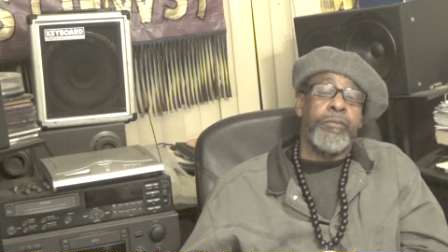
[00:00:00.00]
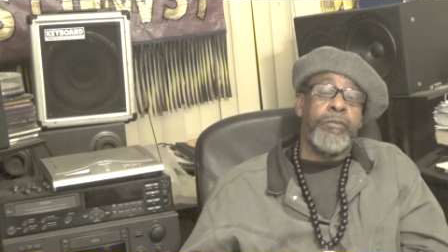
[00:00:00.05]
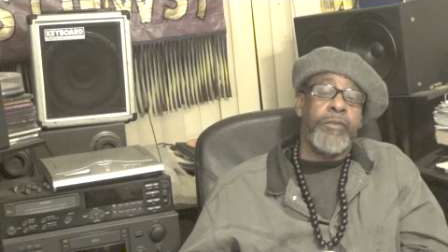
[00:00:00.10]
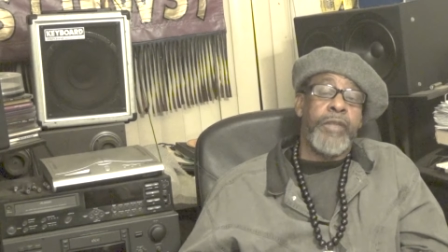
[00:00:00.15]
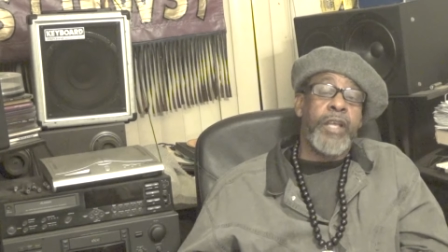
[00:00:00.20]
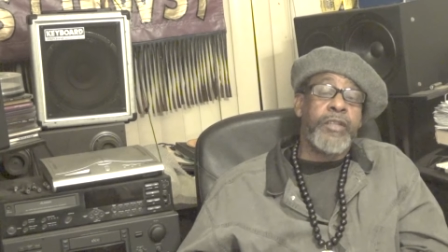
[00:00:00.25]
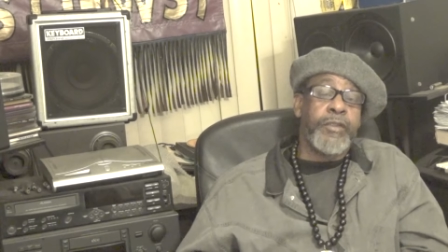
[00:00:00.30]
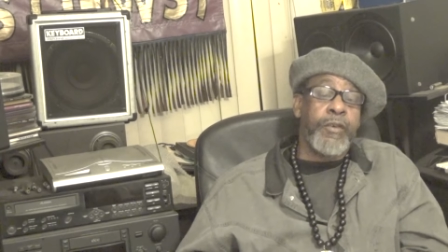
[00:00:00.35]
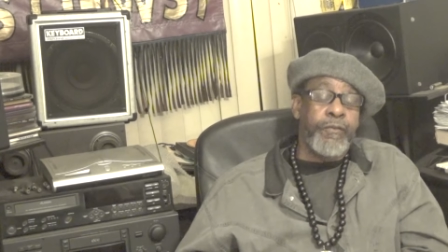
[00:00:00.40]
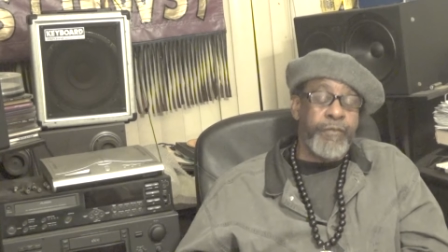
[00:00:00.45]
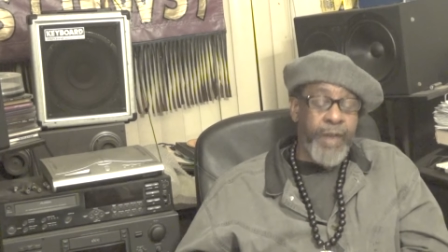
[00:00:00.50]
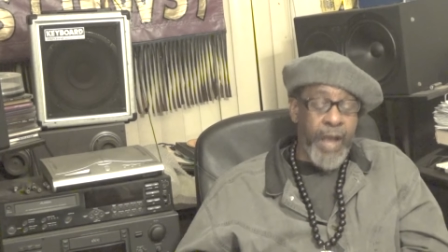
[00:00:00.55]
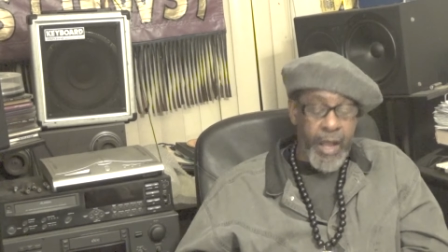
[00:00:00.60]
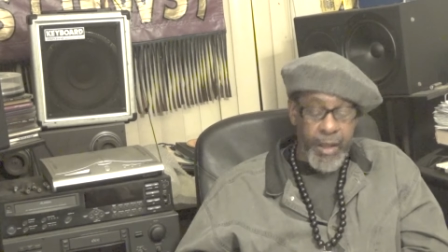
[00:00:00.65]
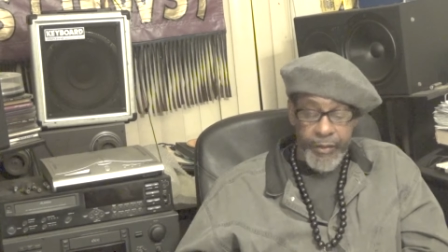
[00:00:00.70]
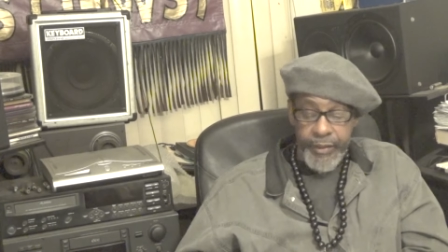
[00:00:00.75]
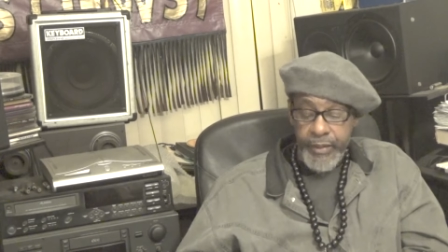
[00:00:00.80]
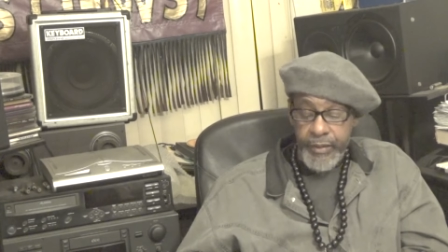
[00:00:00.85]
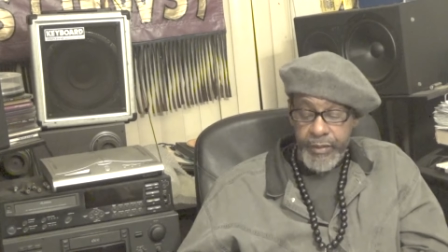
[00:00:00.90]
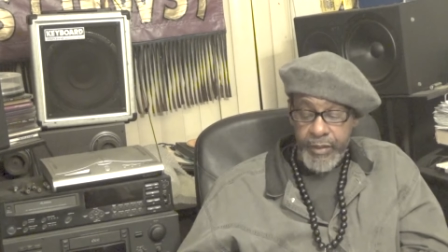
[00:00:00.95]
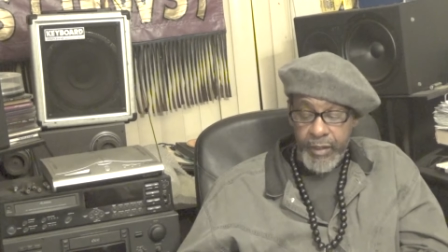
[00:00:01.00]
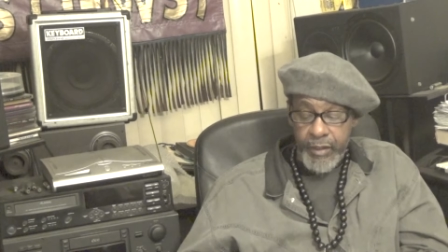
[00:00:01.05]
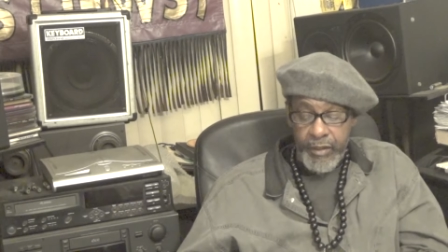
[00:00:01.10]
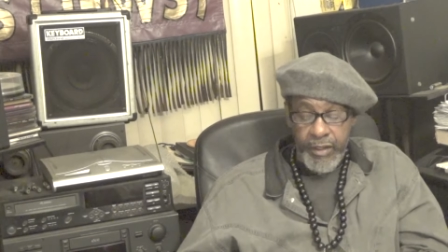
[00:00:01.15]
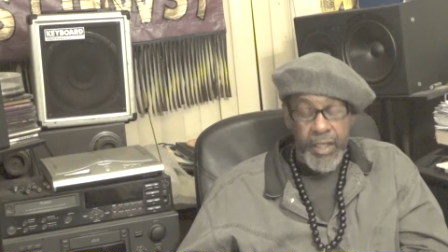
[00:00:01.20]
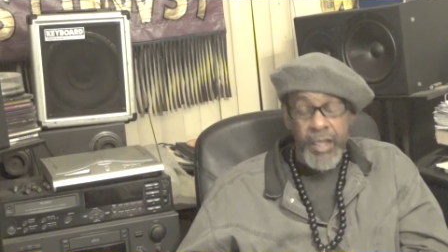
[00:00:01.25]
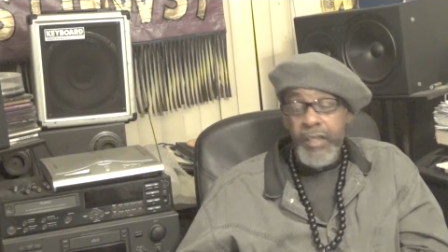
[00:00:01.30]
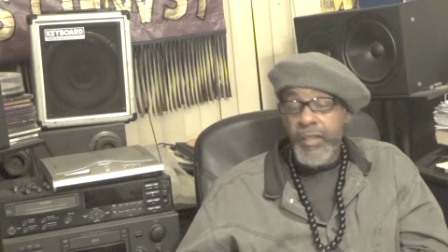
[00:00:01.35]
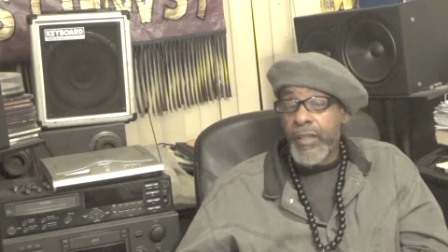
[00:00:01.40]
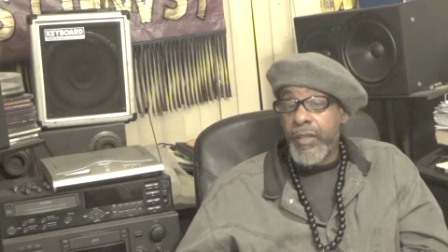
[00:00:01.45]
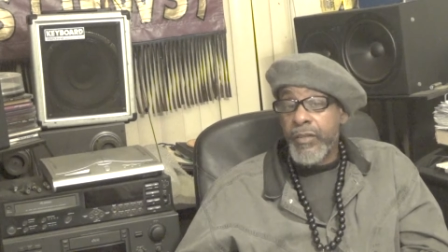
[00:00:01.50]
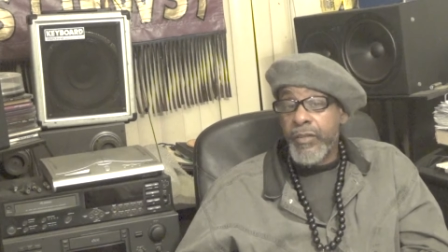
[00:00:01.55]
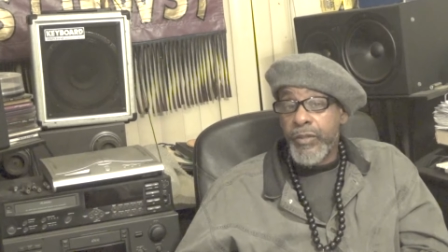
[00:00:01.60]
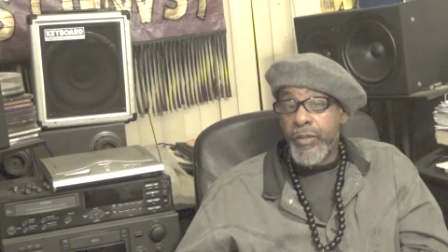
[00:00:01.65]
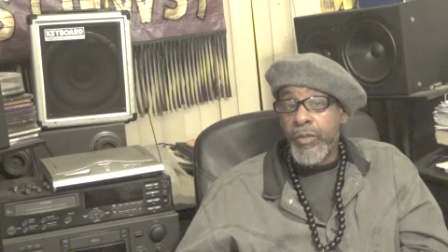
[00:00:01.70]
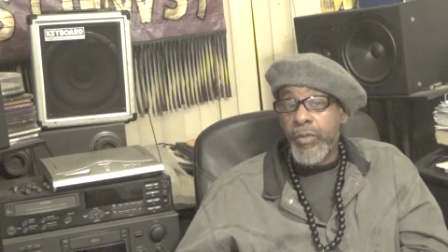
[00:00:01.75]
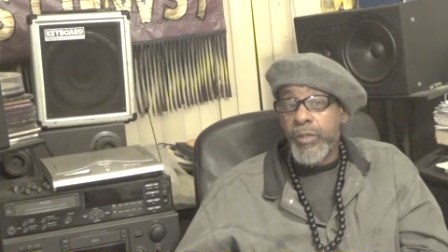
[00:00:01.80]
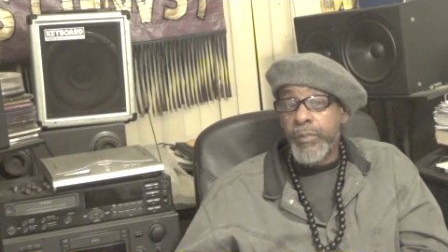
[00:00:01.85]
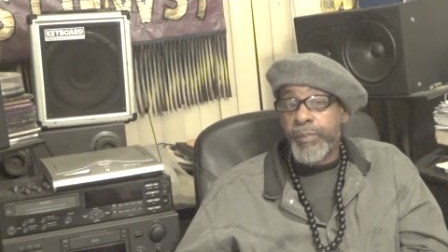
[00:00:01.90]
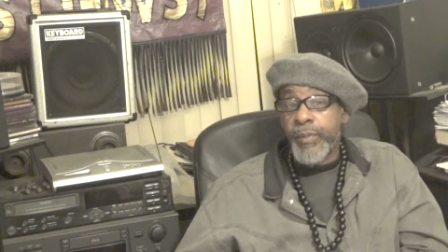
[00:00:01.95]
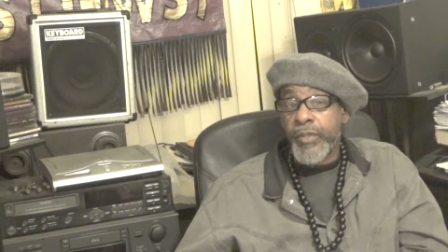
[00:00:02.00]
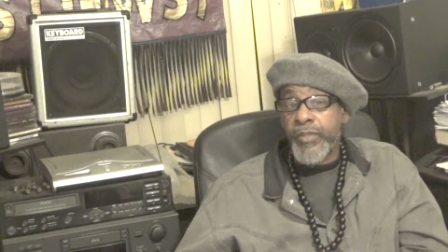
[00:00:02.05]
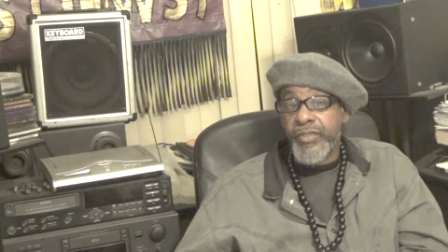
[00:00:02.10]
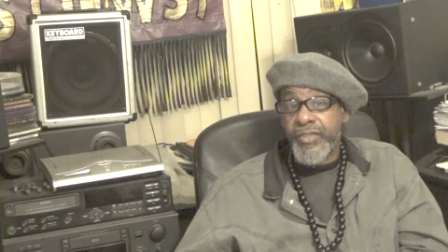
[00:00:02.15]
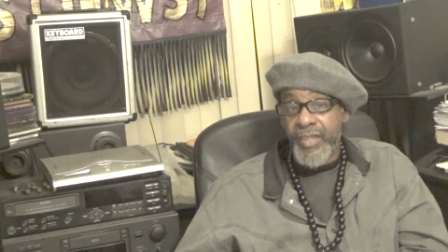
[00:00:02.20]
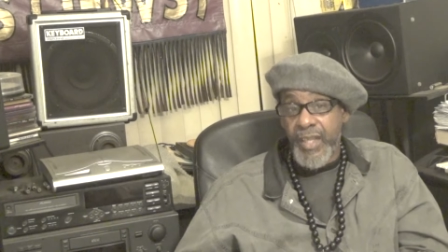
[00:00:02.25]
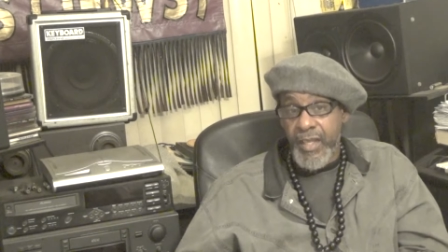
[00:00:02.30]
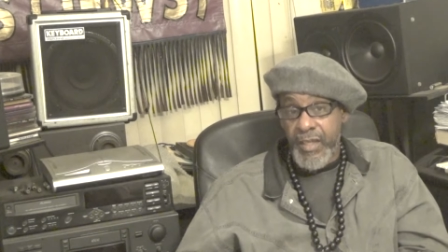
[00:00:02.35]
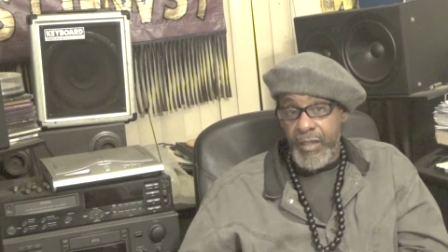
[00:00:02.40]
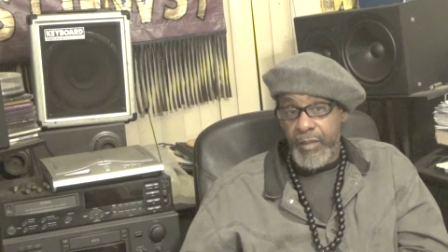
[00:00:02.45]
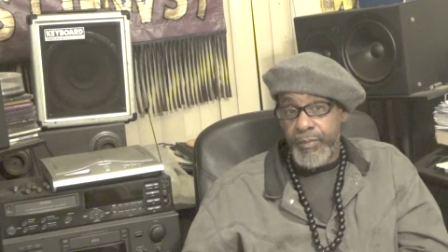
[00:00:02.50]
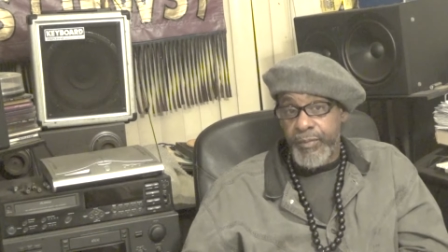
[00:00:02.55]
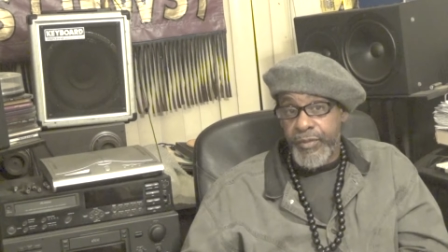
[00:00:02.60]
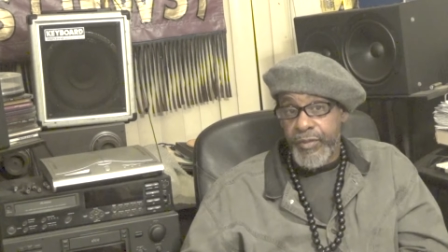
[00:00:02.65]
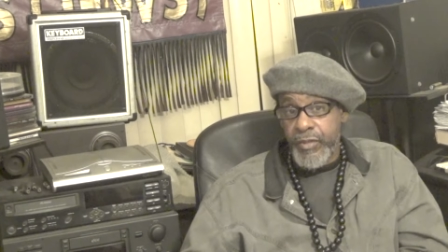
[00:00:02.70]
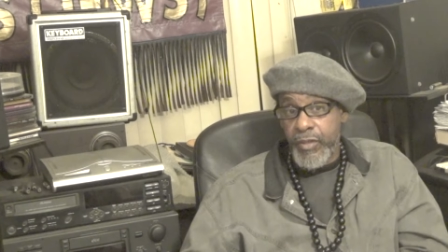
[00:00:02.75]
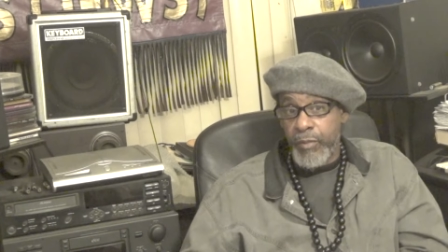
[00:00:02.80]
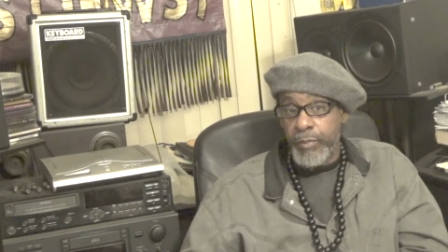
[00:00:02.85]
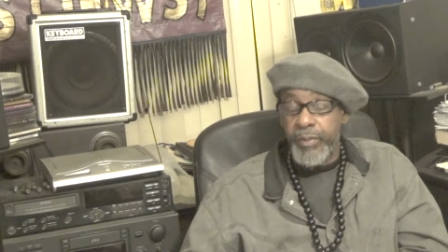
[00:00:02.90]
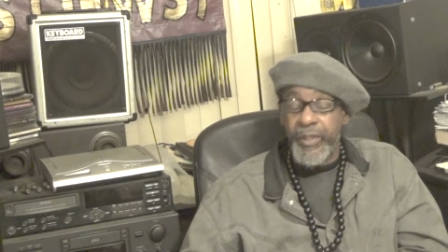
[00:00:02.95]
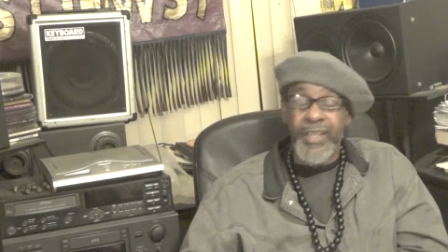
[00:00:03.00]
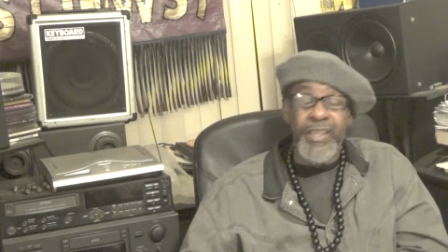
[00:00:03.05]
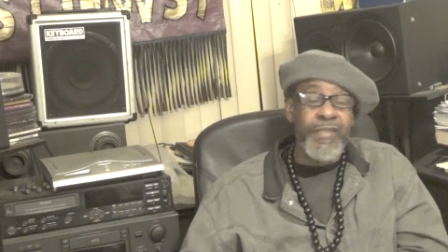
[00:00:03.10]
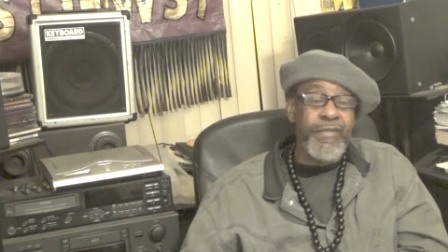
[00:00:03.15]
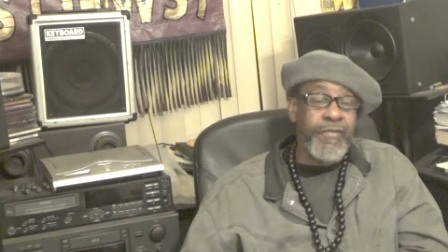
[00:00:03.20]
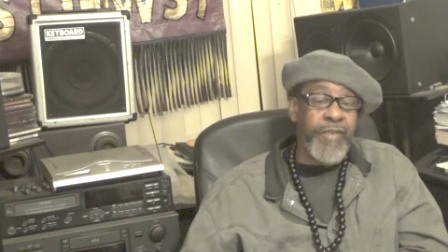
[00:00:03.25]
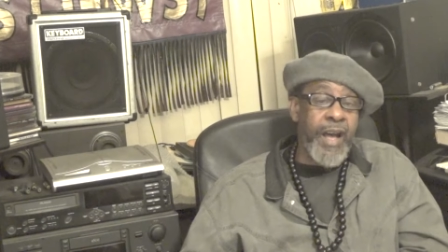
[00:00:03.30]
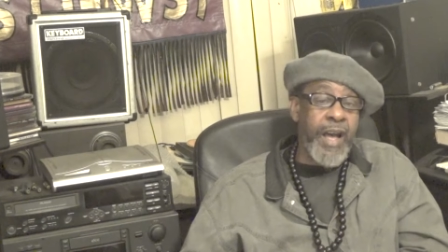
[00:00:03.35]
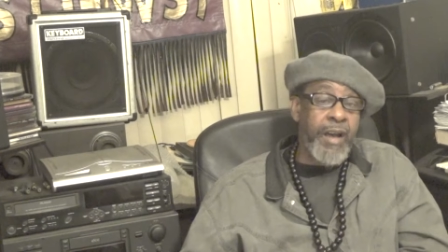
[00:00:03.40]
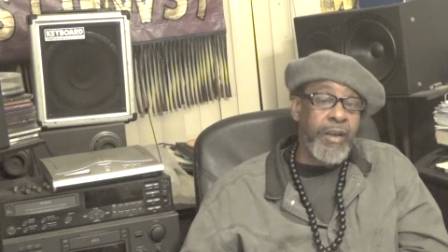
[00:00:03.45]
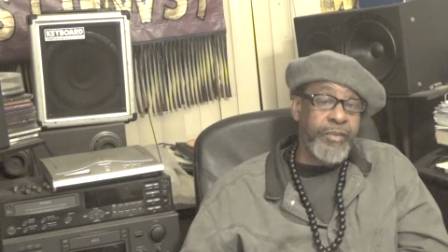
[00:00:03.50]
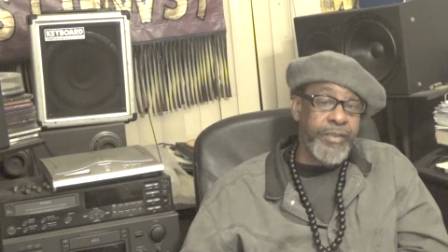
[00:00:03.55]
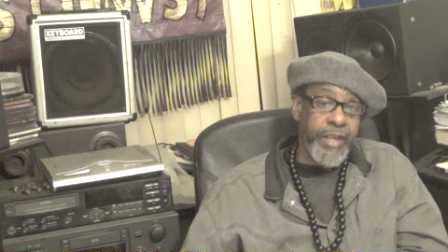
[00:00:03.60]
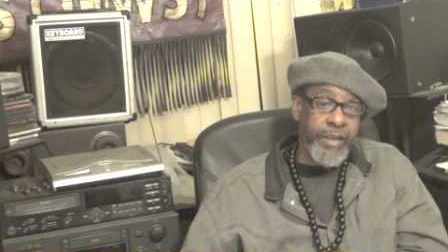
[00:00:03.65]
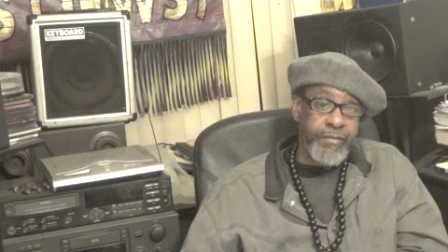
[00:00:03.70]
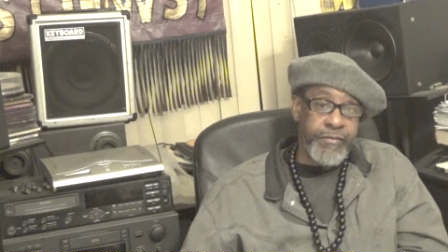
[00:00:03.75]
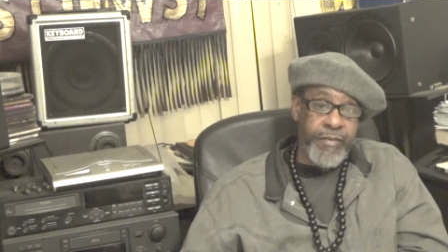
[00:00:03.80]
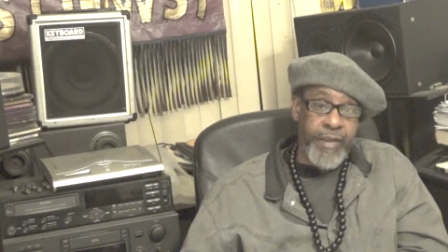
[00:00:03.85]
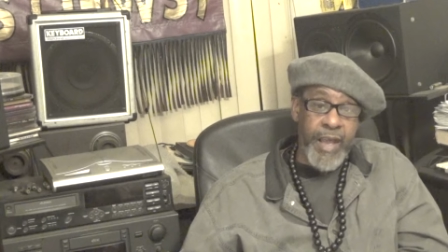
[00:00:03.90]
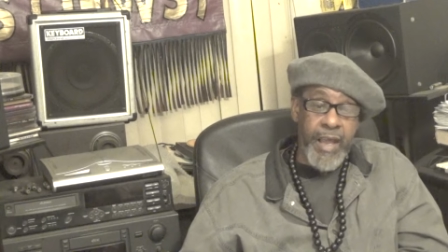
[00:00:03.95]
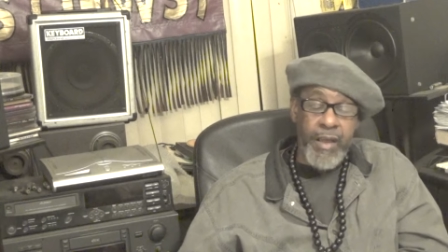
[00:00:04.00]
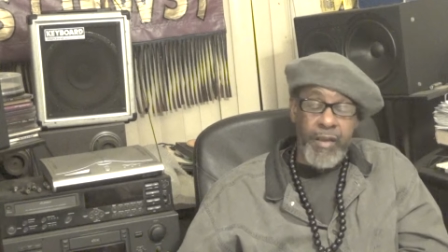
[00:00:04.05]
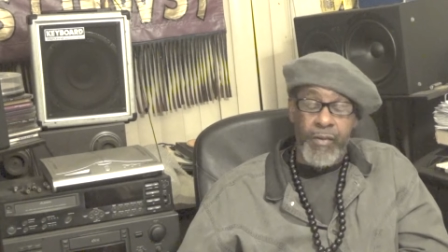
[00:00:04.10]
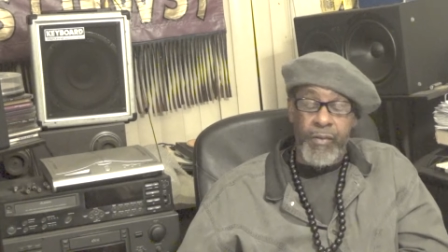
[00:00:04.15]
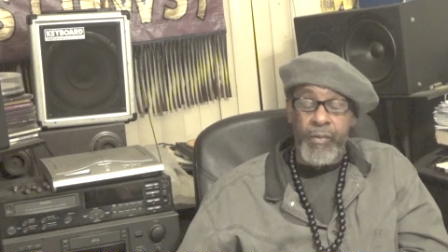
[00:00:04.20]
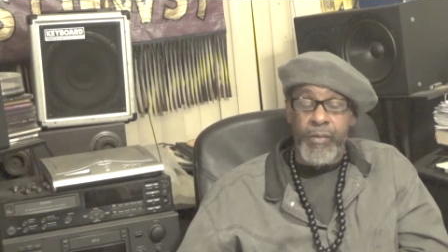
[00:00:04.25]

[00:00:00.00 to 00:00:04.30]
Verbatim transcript: That's a vow he did. He didn't do it per se himself, but he vowed that vow.